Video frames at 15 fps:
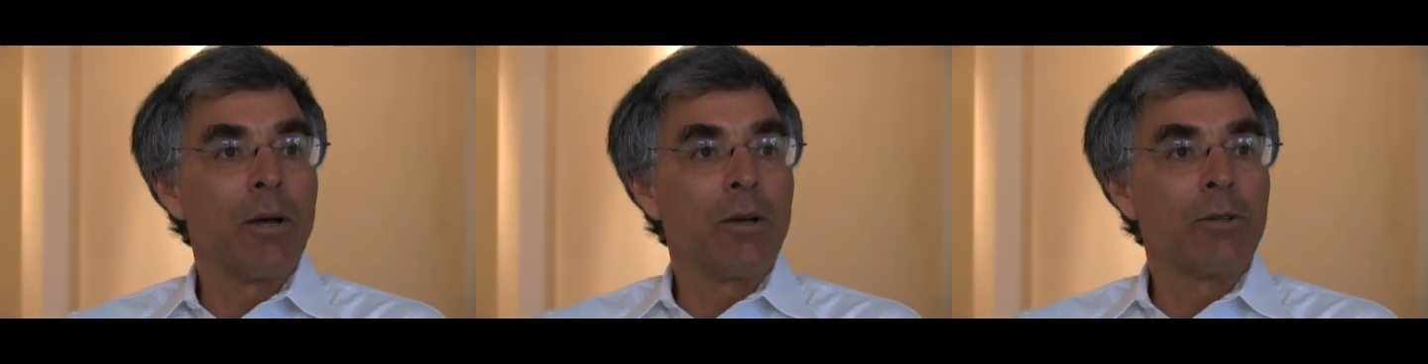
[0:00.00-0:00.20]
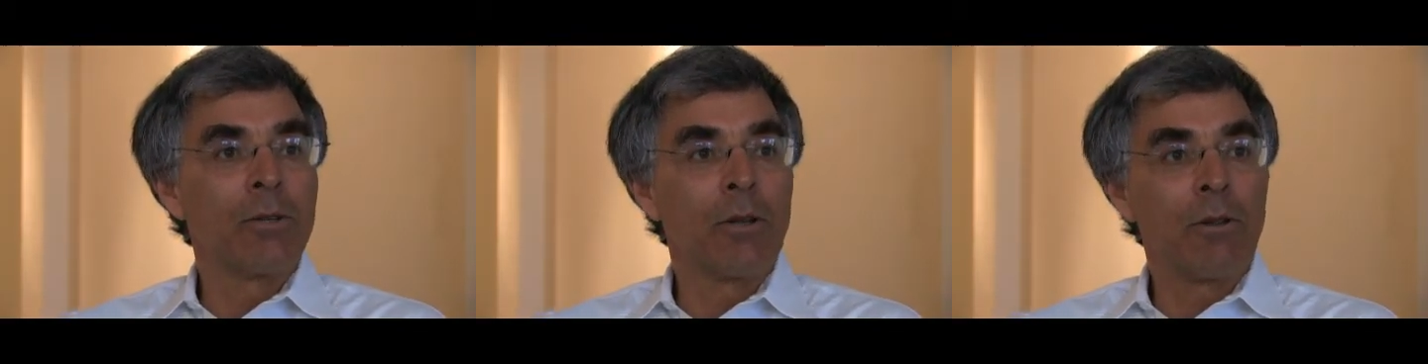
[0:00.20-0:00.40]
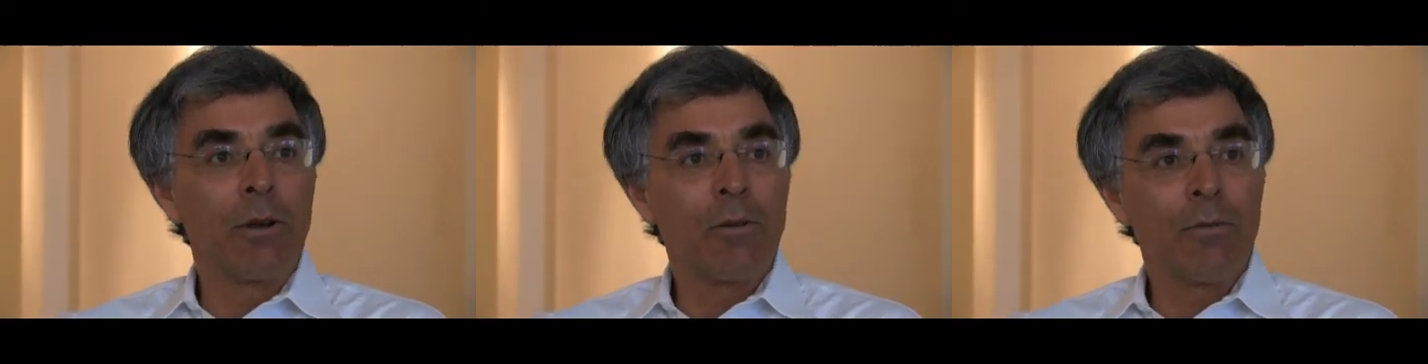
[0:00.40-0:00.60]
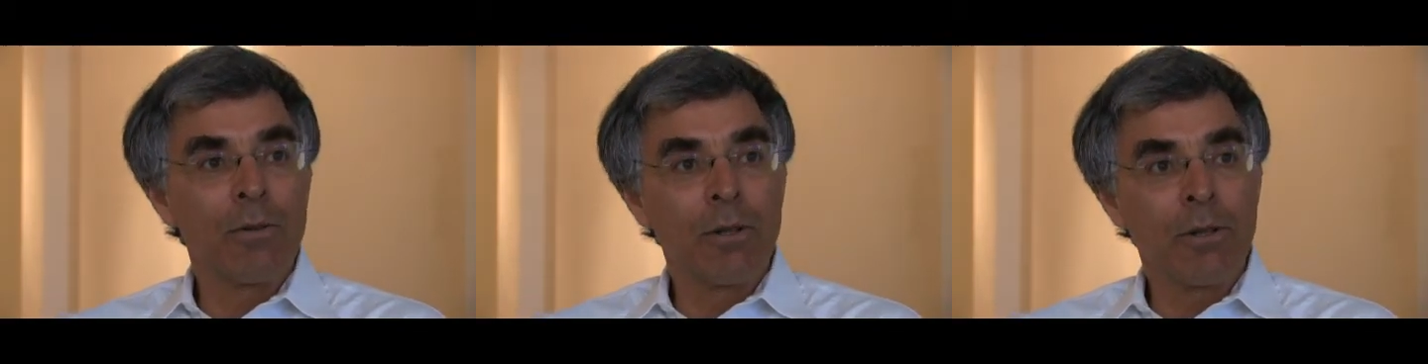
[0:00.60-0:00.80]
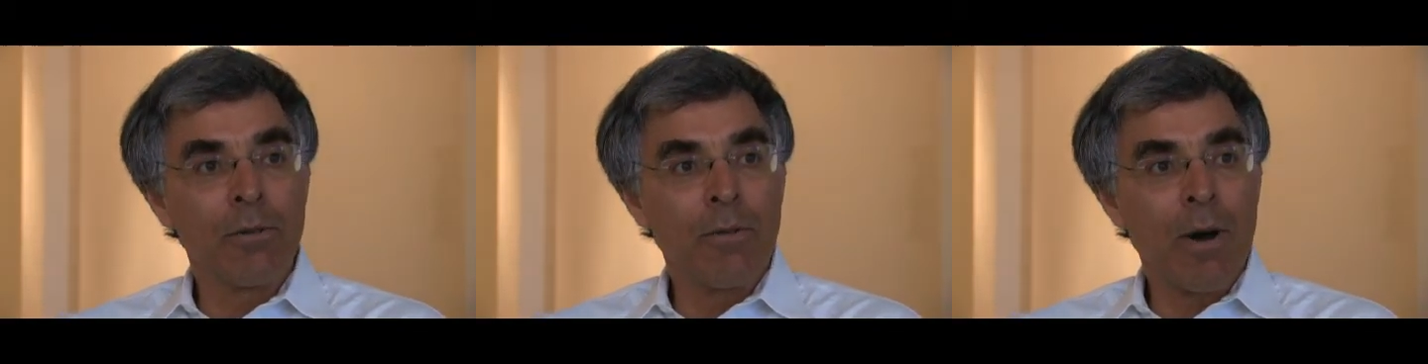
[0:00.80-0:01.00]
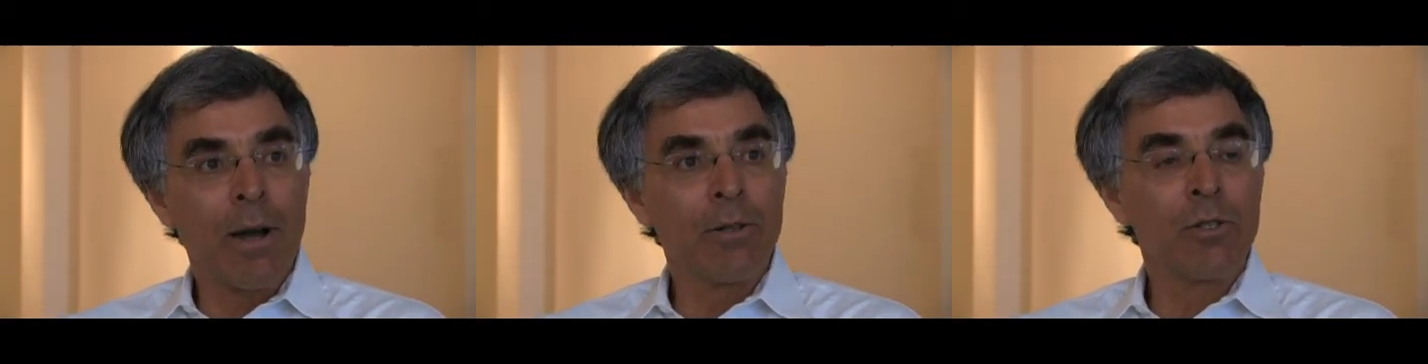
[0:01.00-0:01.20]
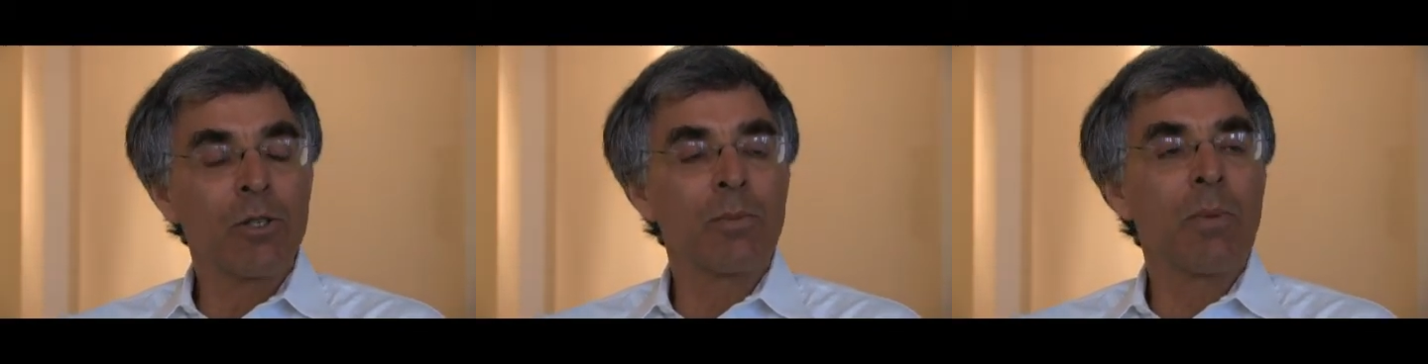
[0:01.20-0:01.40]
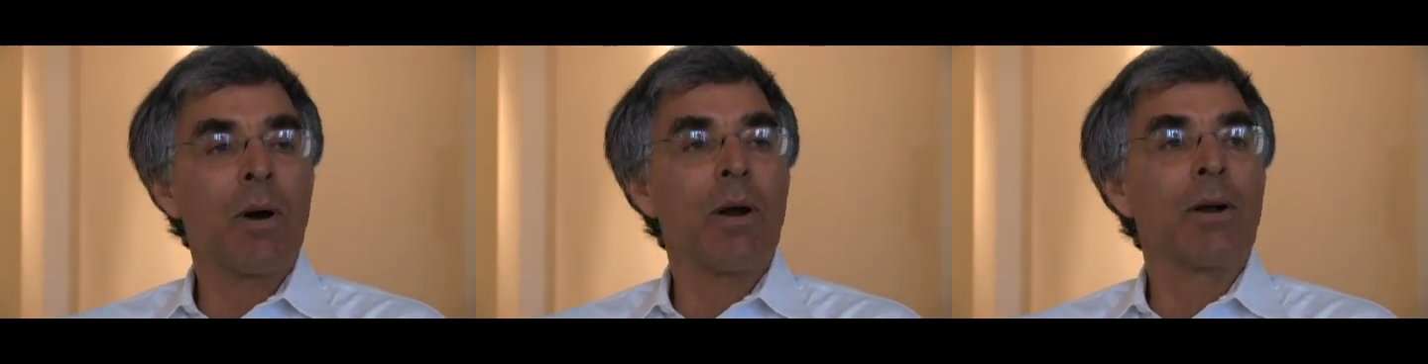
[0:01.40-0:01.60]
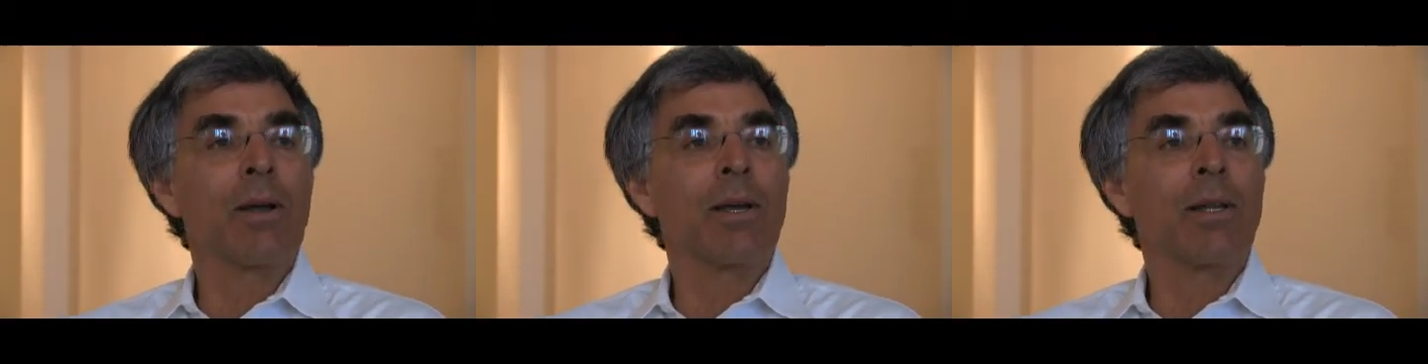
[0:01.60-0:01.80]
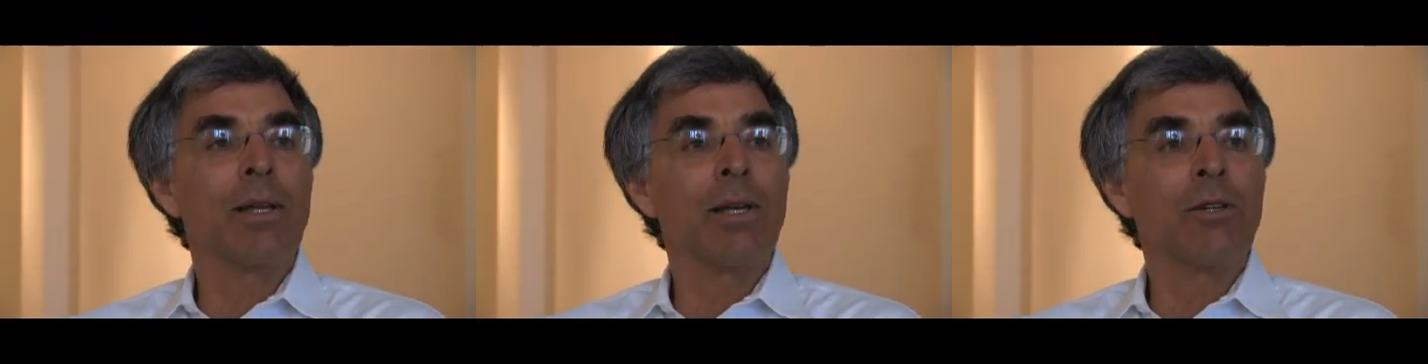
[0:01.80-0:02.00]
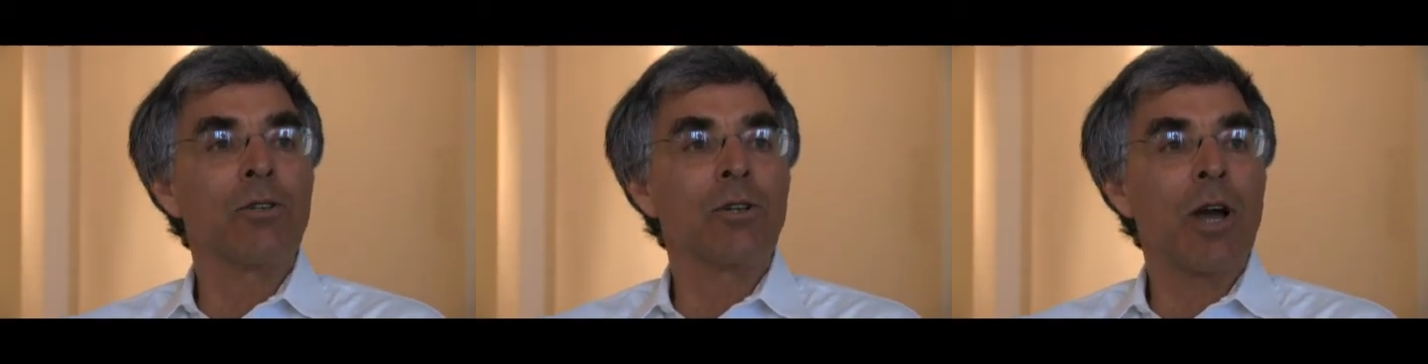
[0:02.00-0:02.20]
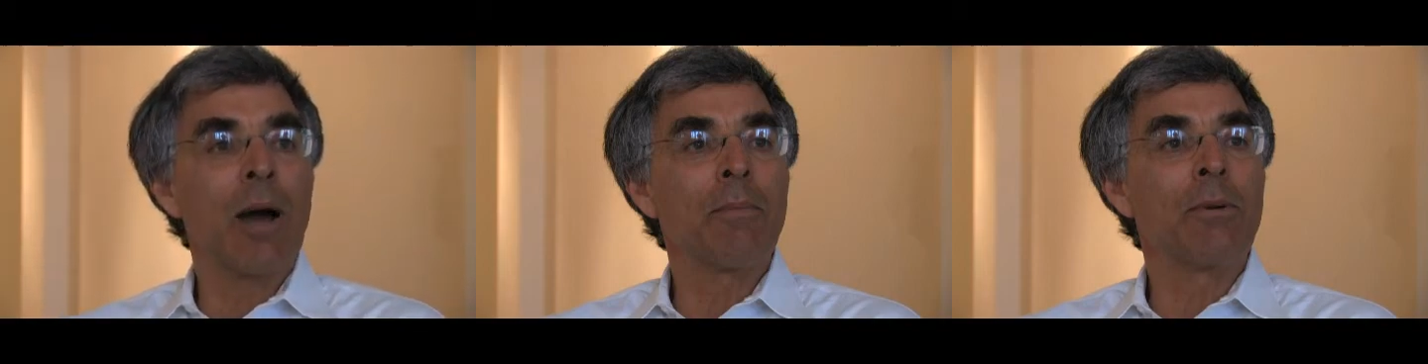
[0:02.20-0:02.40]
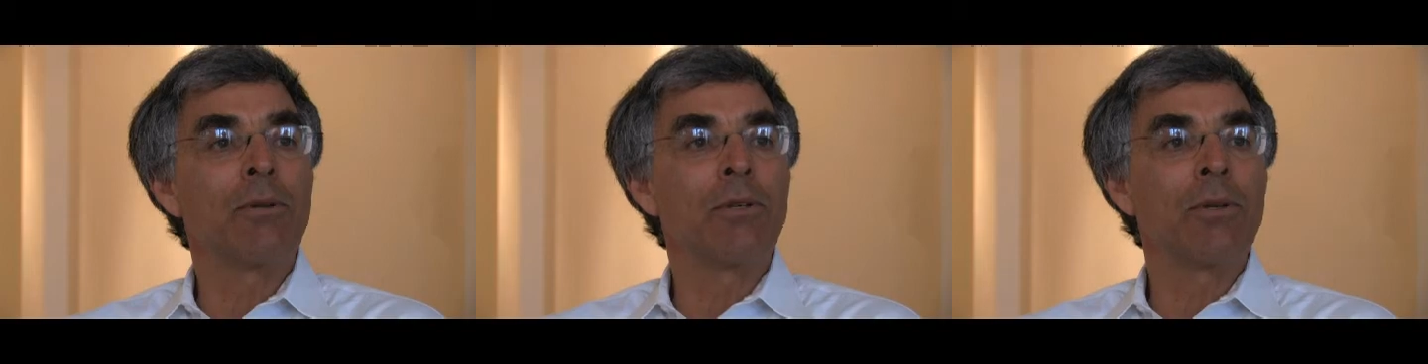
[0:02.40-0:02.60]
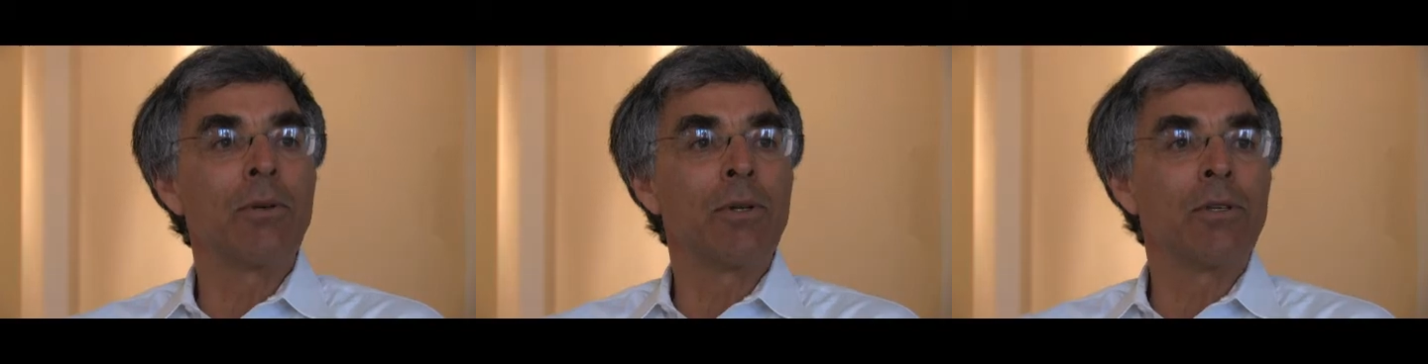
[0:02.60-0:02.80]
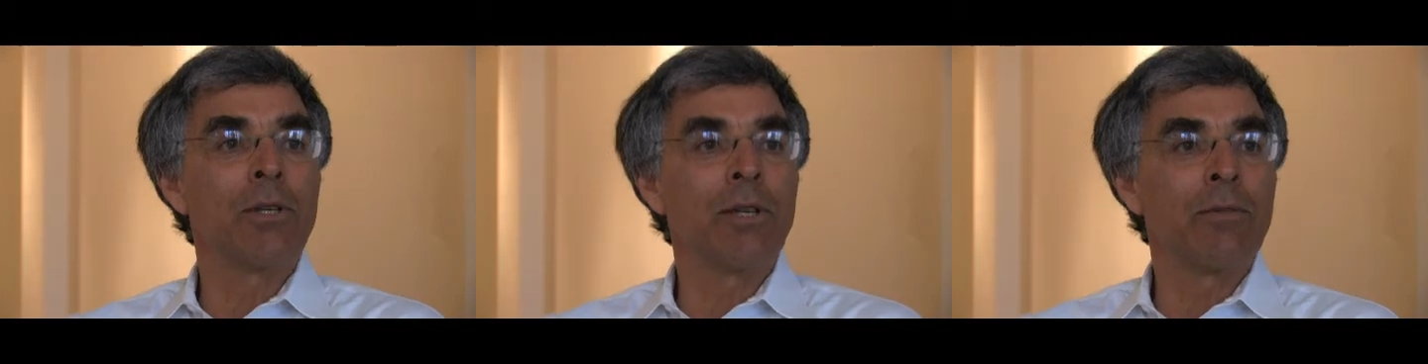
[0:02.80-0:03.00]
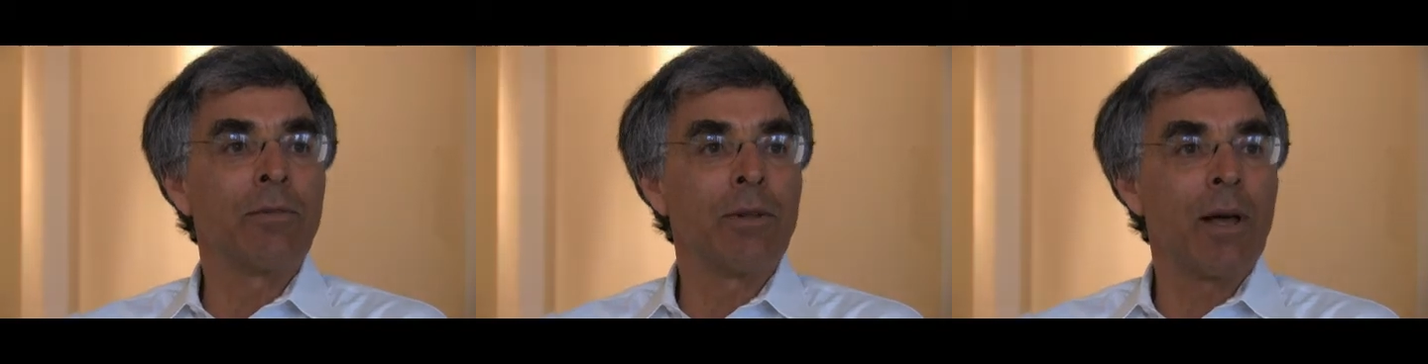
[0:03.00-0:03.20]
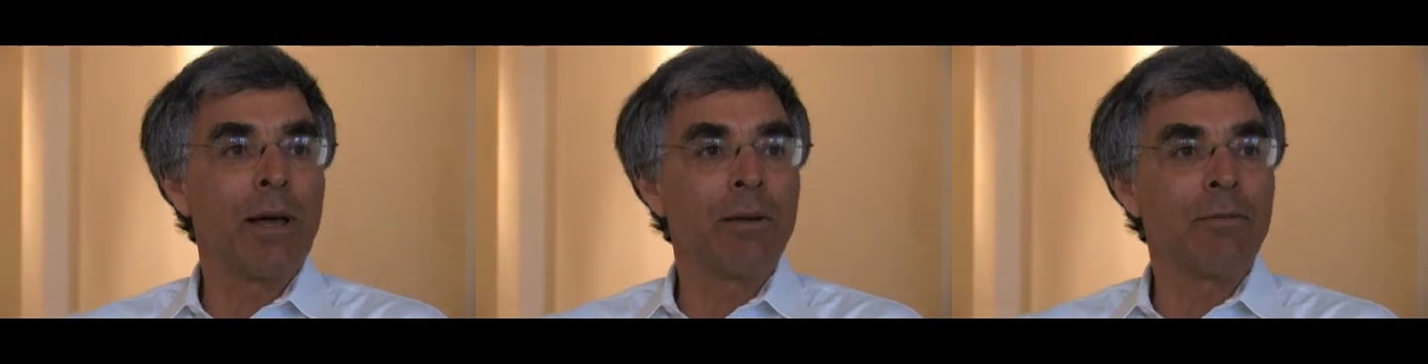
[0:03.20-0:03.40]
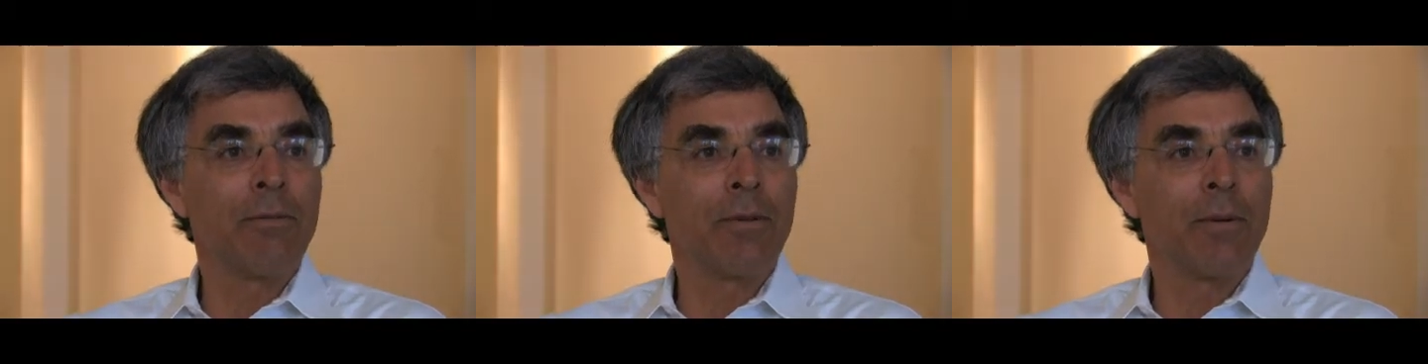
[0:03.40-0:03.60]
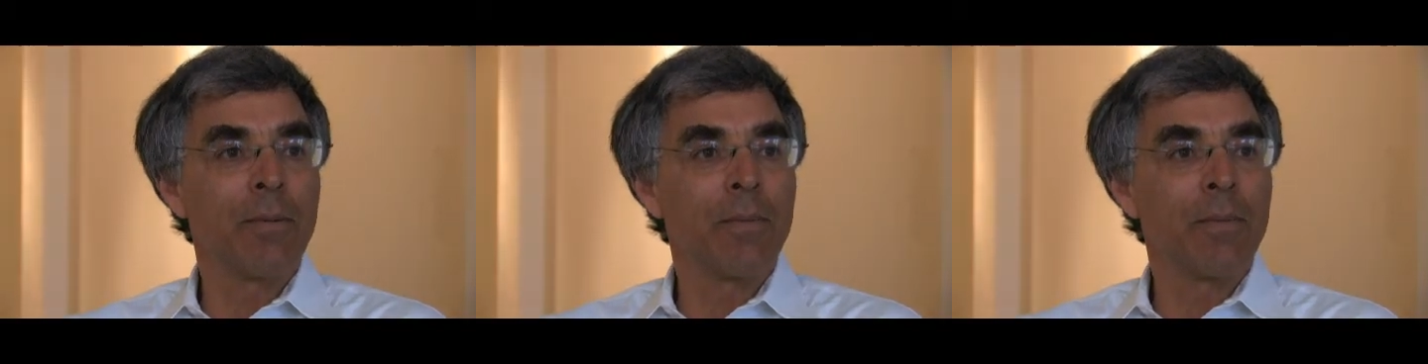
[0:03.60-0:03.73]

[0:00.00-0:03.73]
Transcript: to look for the divine spark in each opportunity of life,